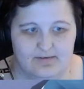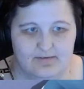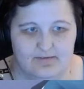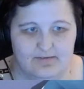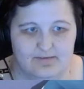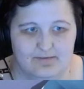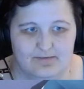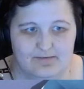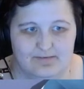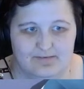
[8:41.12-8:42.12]

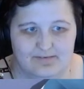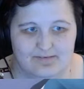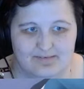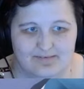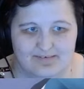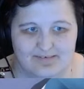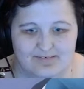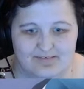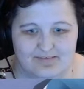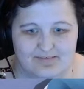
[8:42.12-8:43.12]

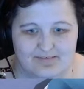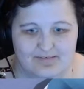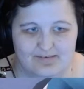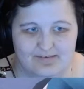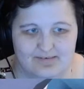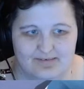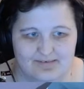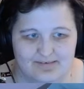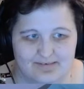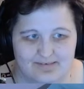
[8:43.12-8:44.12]

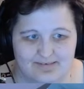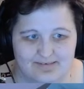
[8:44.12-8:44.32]
Nobody speaks.